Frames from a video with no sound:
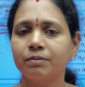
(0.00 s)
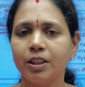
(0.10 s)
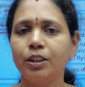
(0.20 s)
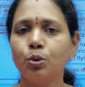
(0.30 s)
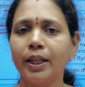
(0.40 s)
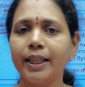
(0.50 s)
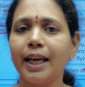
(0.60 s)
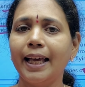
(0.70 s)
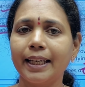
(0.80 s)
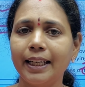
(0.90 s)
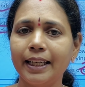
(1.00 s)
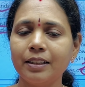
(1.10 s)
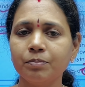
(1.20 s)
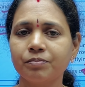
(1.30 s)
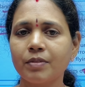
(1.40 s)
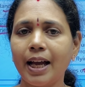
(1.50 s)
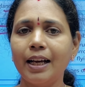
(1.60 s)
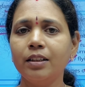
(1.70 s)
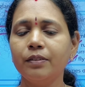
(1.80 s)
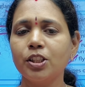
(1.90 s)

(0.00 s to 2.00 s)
into like egg laying and